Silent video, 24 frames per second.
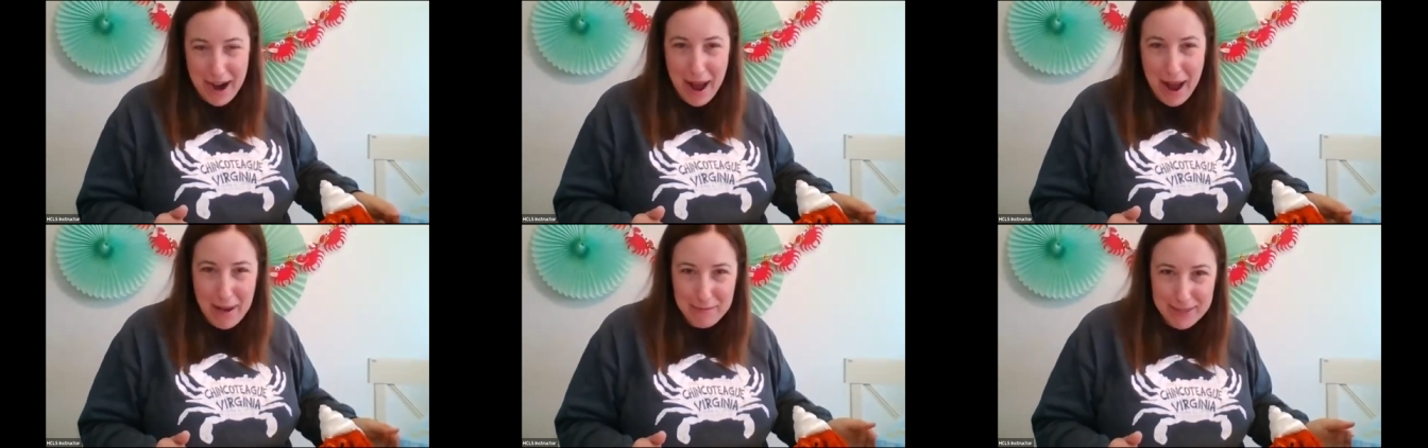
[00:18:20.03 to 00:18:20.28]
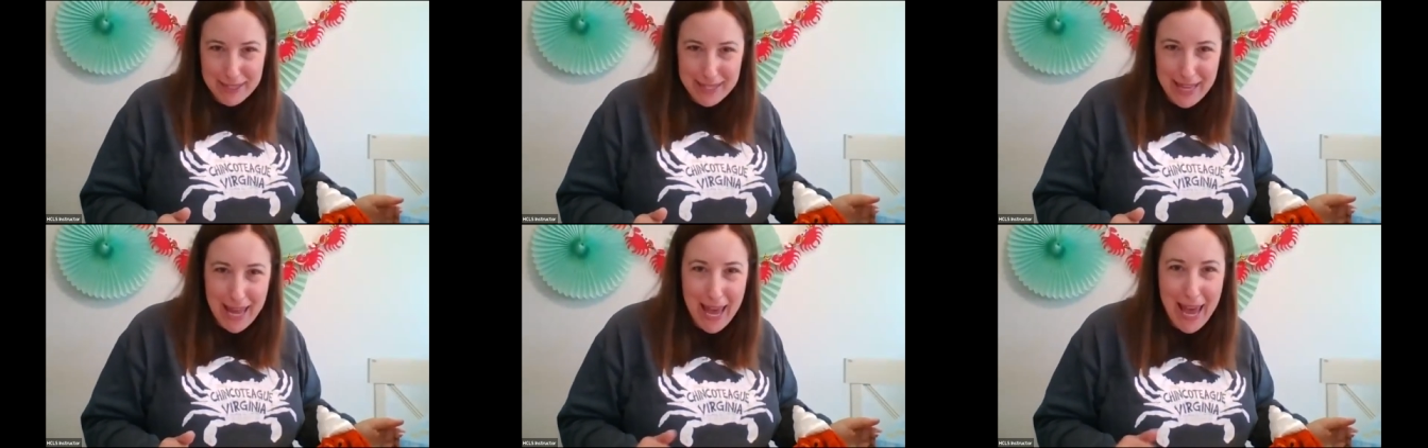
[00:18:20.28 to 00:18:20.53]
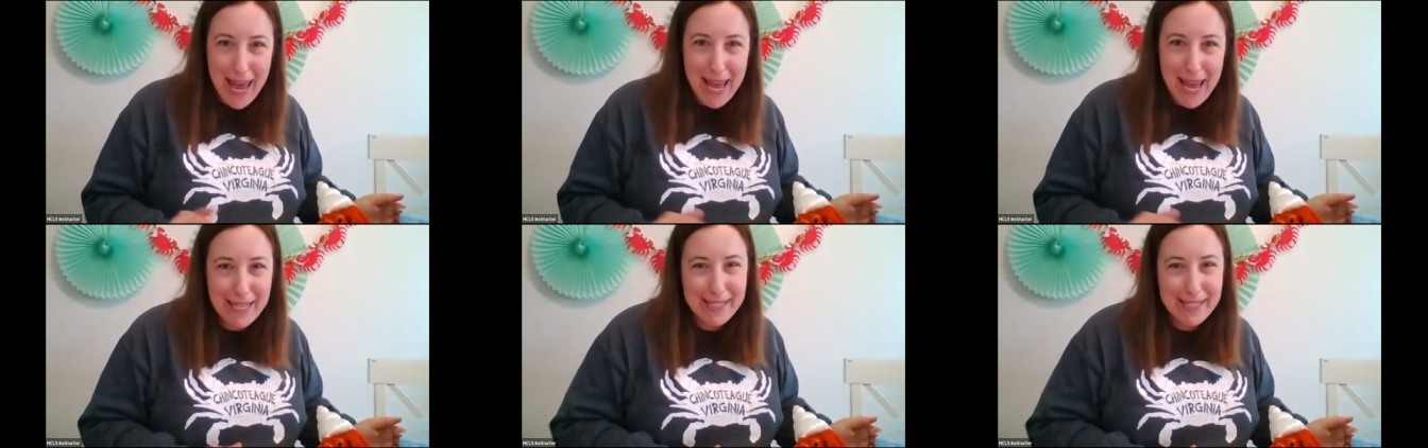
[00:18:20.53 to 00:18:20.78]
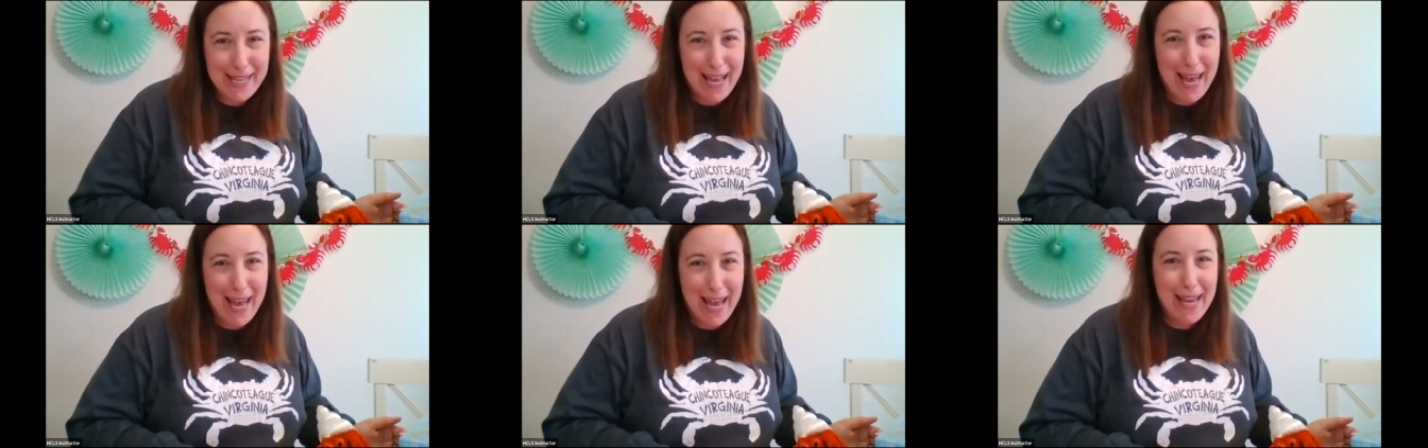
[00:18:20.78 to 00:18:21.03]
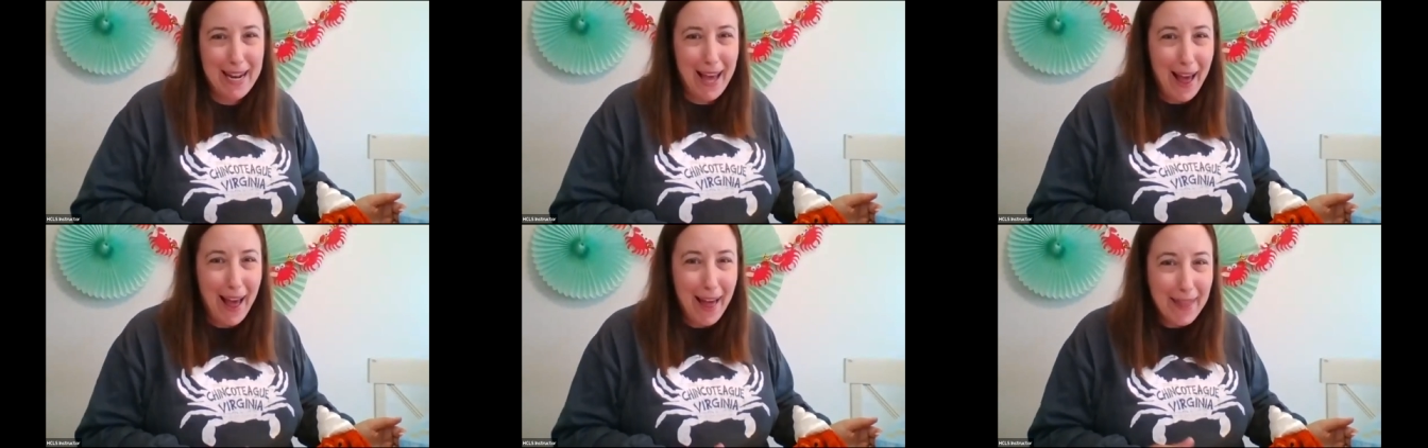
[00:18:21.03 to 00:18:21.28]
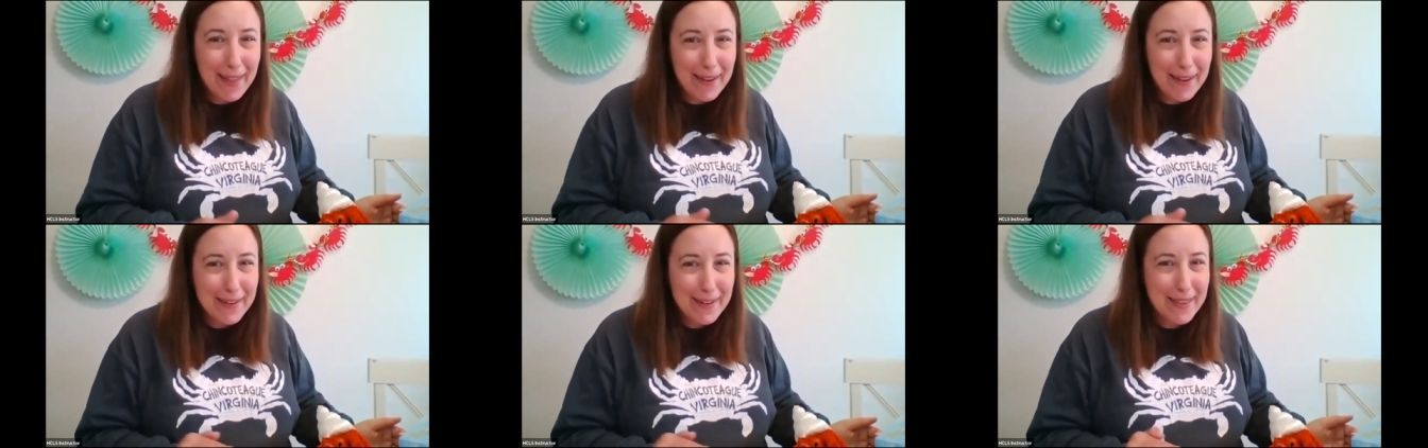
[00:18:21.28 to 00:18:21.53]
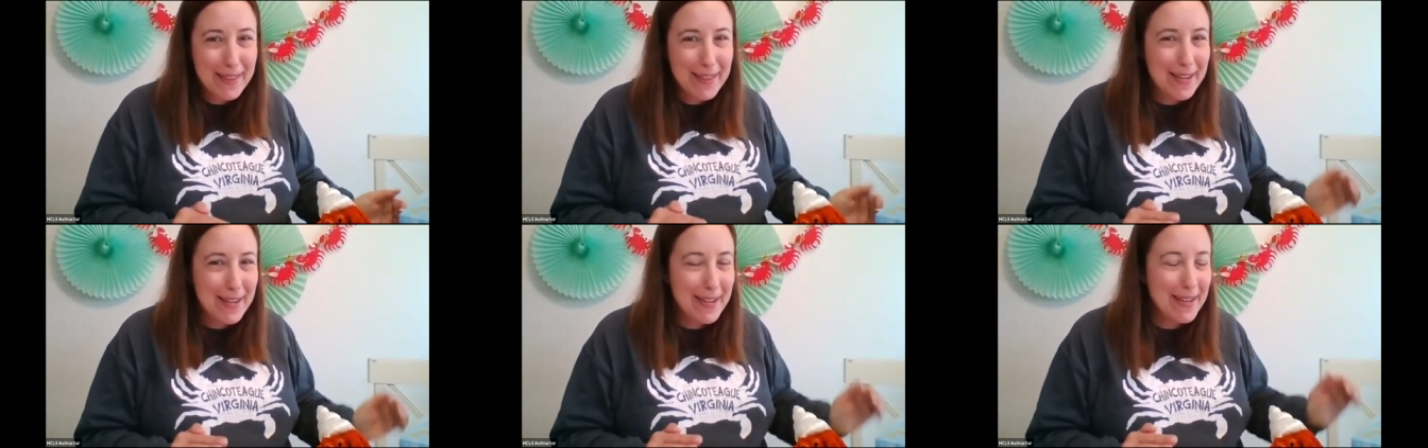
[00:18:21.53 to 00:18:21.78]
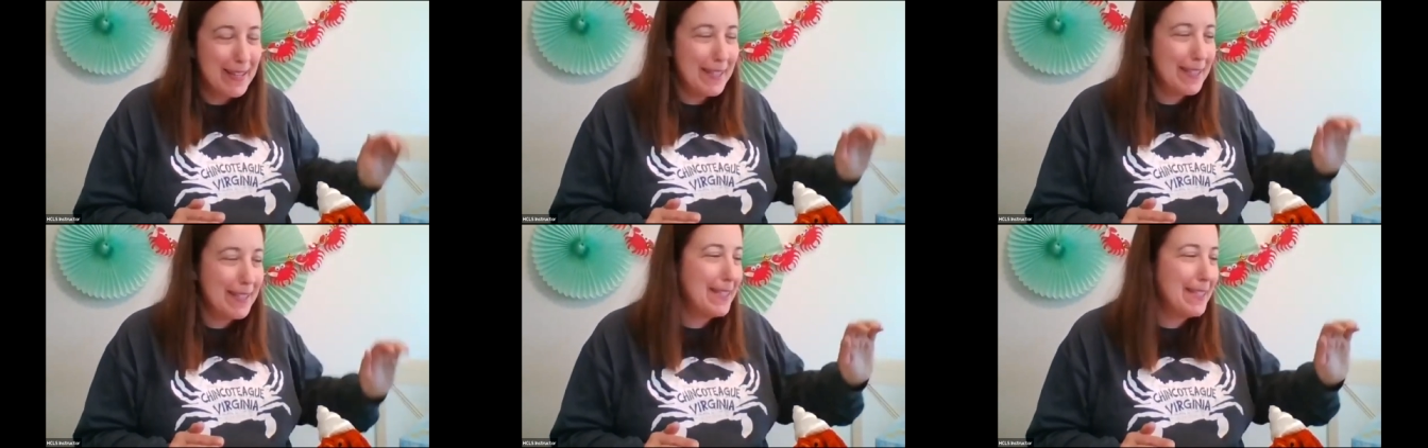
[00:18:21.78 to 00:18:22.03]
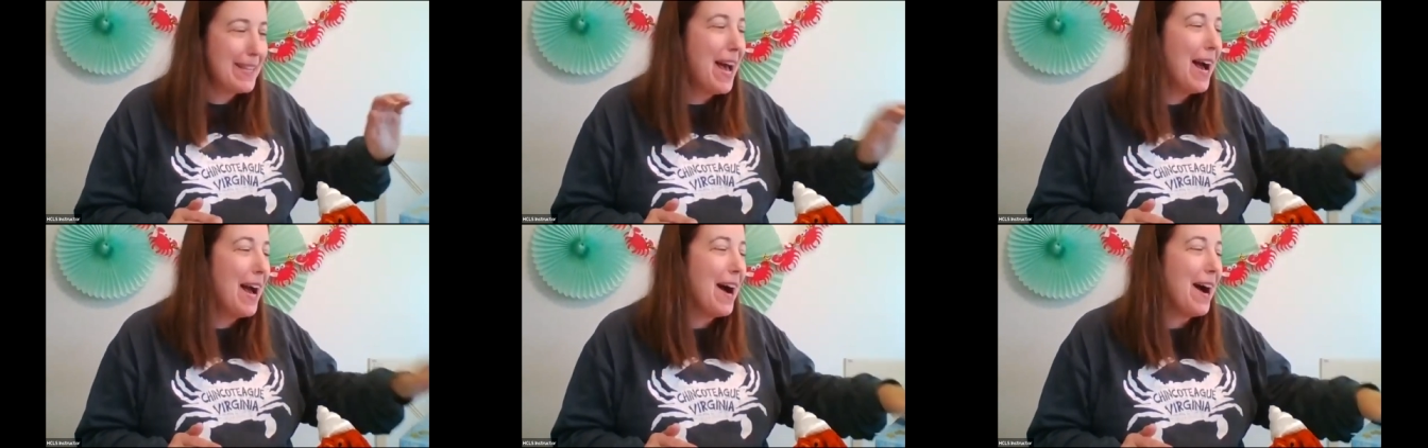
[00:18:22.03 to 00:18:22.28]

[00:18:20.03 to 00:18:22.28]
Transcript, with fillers: crab's legs and other things,